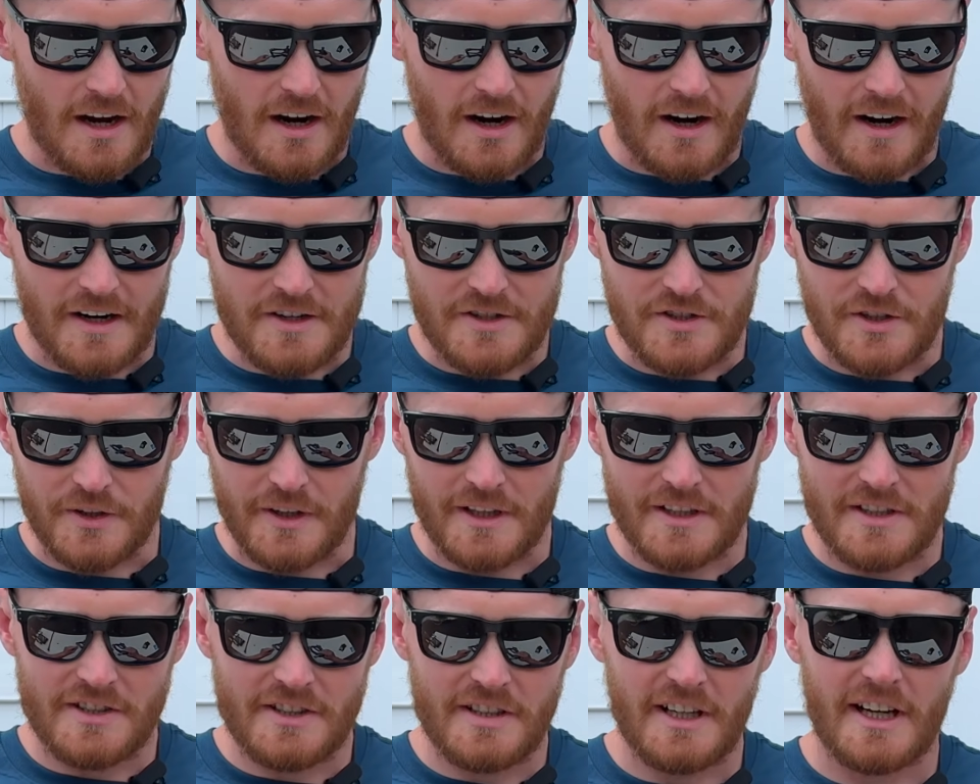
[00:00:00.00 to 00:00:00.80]
All right, so
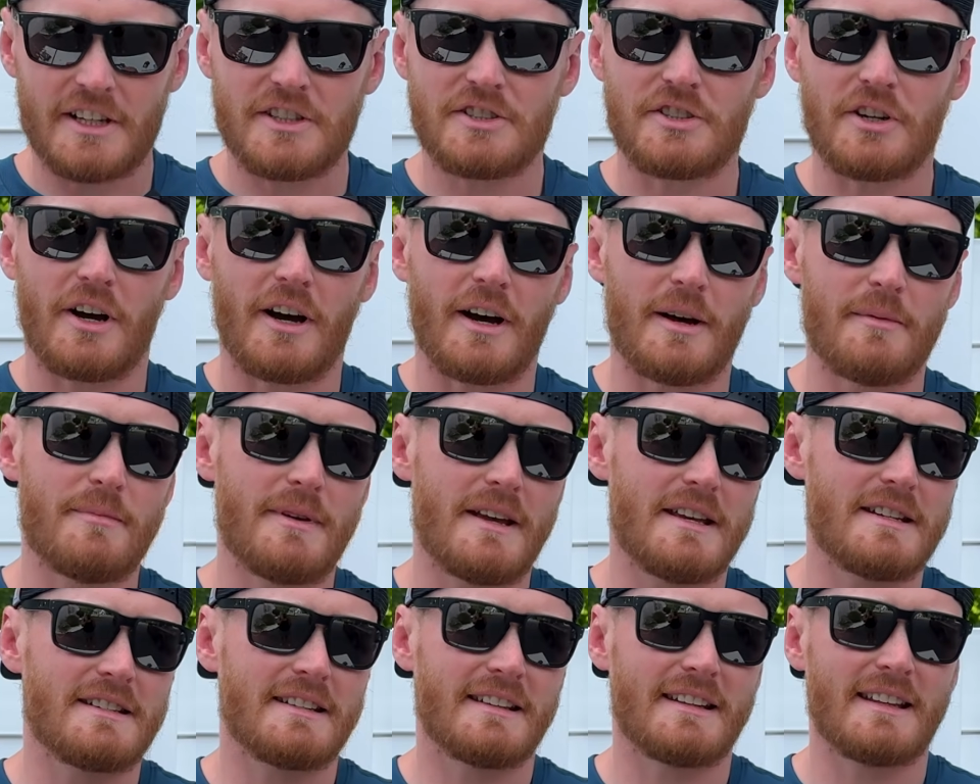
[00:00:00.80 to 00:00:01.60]
let's touch on
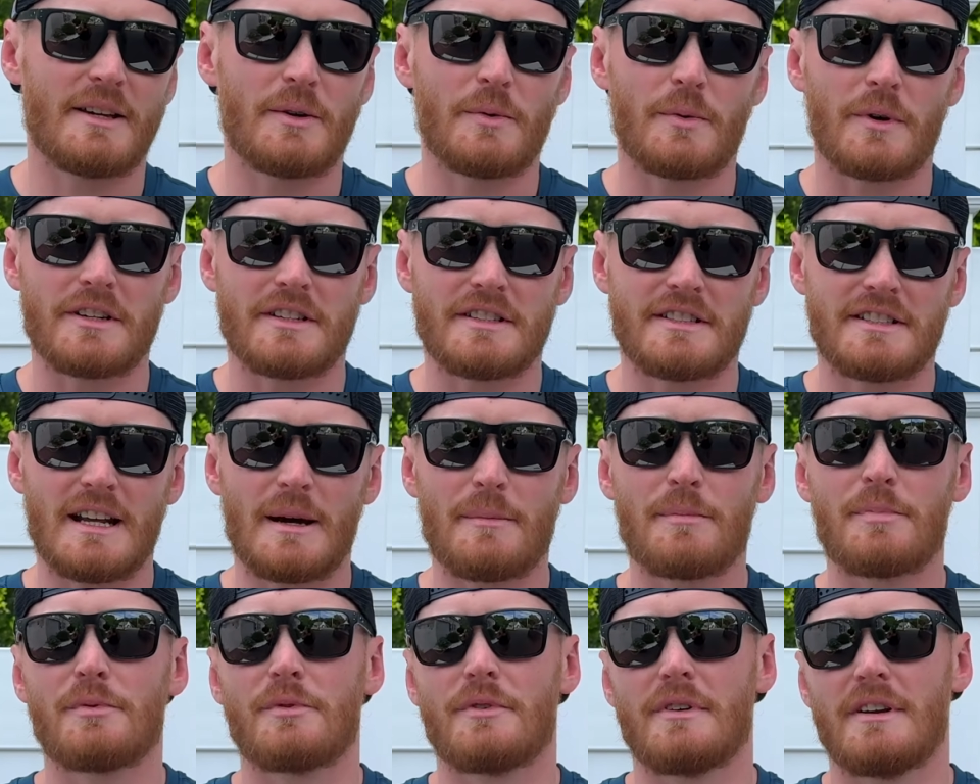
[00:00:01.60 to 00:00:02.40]
basically what
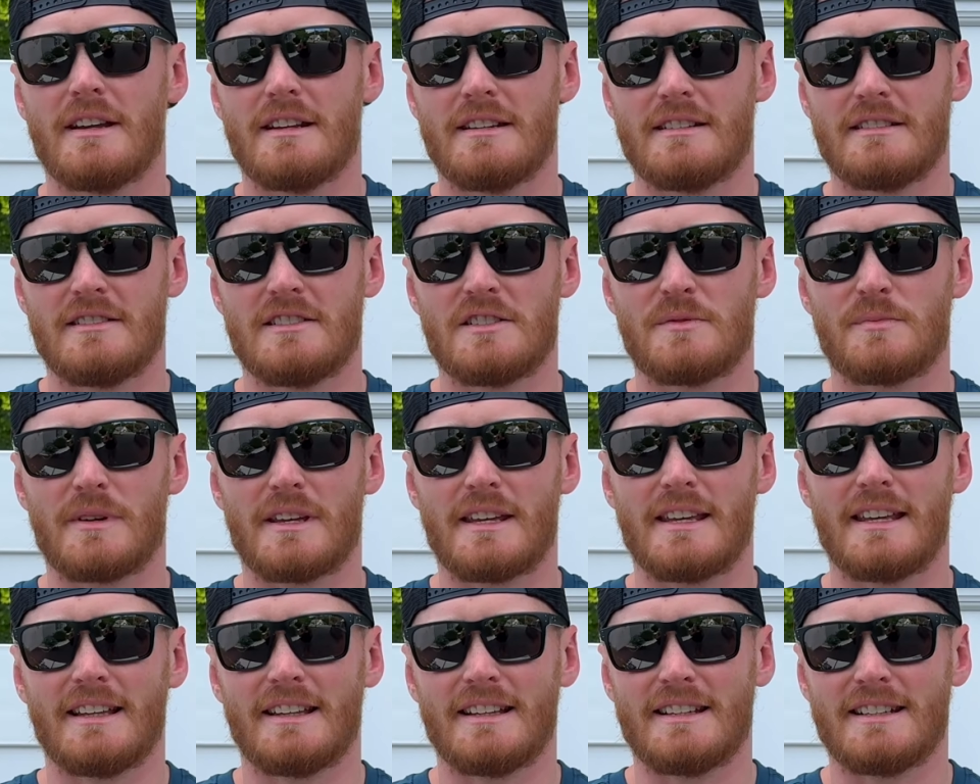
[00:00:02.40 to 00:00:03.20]
separates this
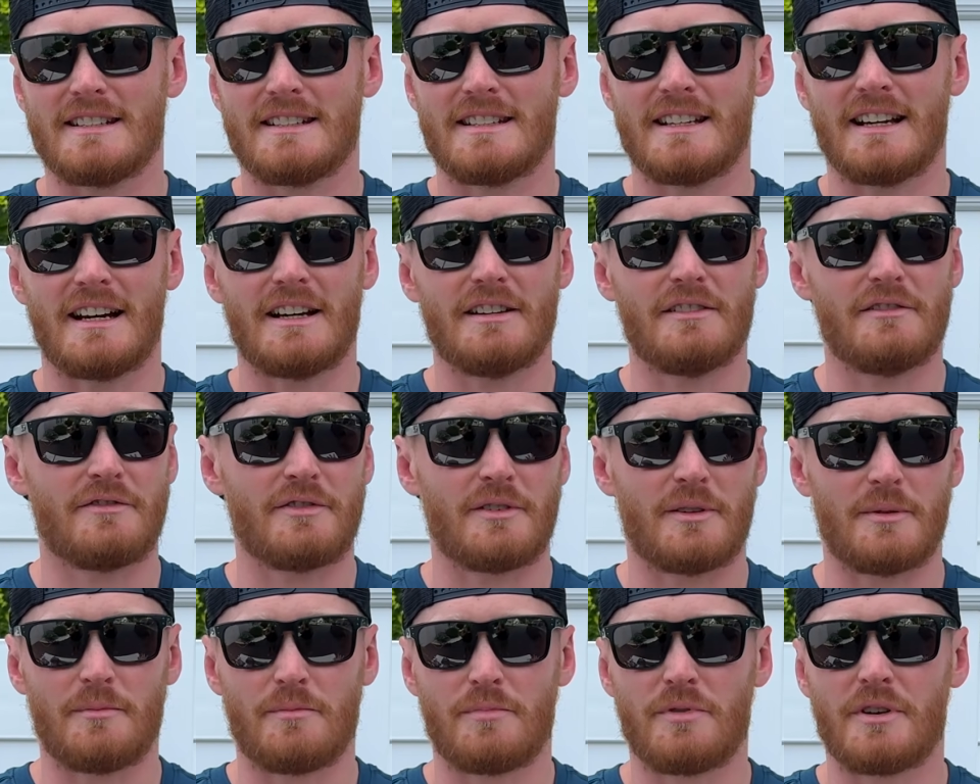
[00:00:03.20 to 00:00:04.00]
McKILLANS gun
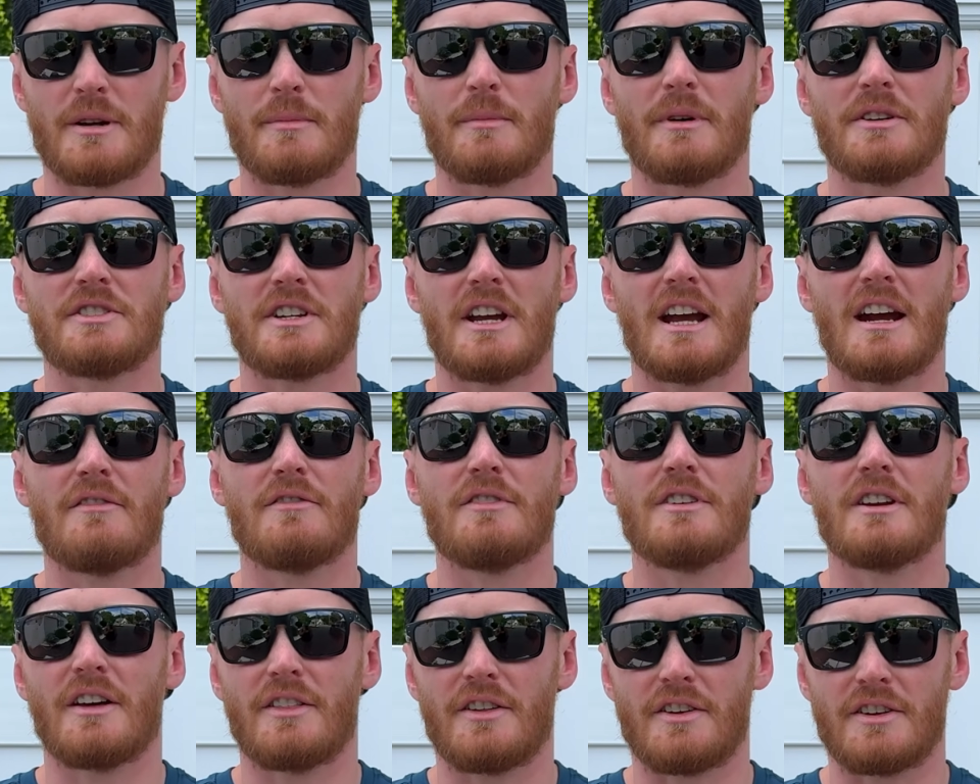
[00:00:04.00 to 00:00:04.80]
from pretty much
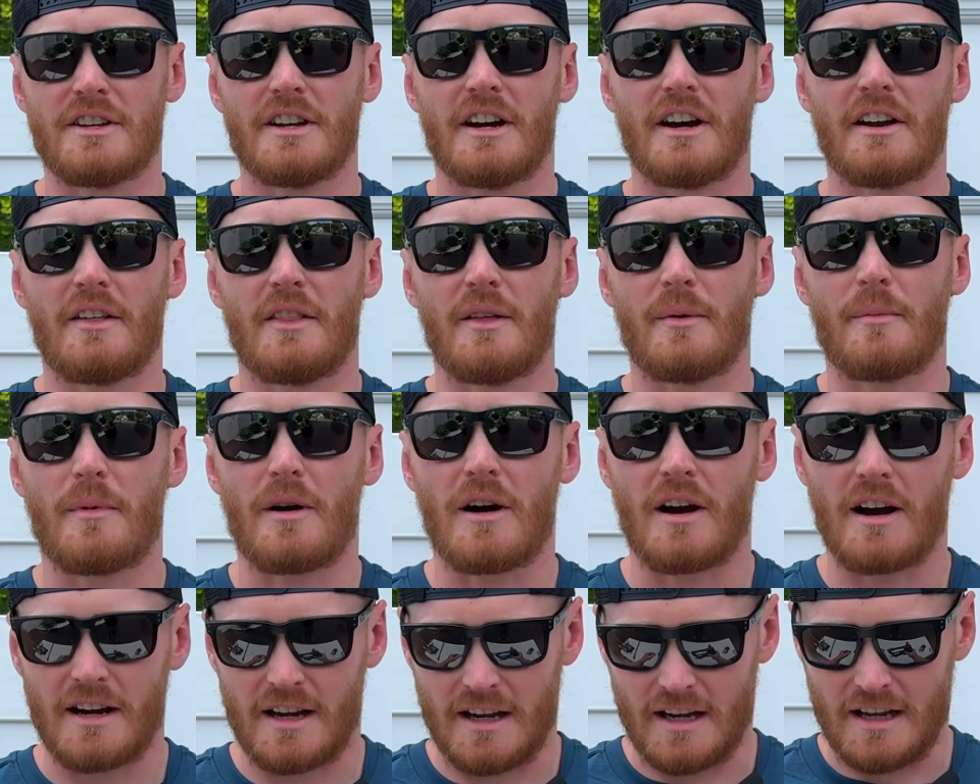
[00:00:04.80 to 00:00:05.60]
every other gun on the
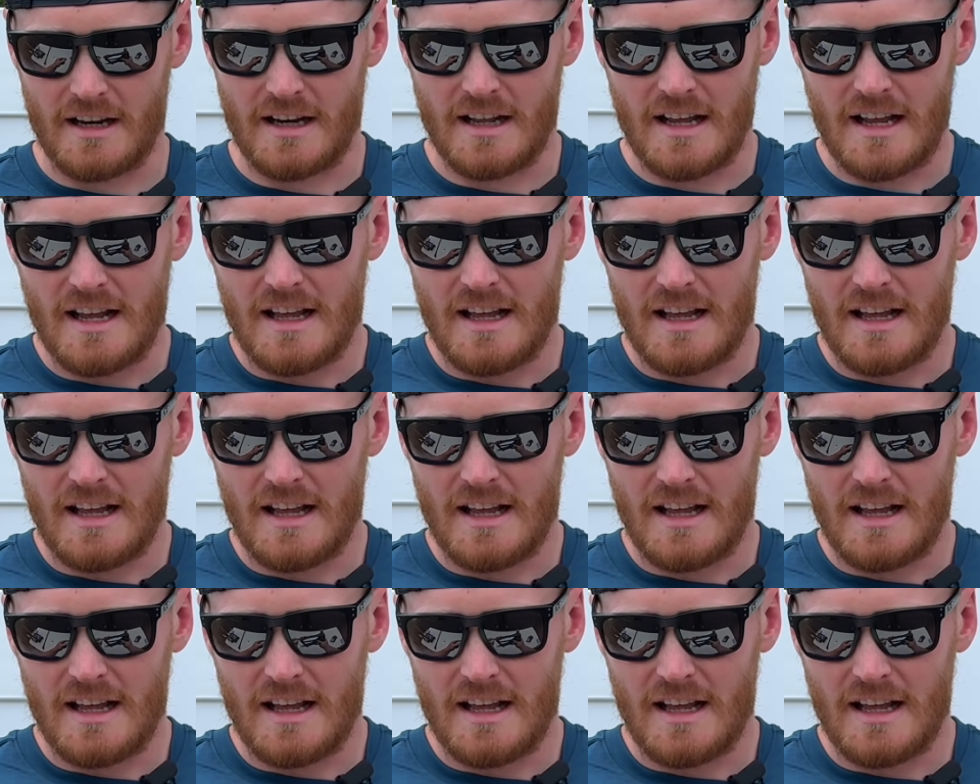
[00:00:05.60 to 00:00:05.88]
market.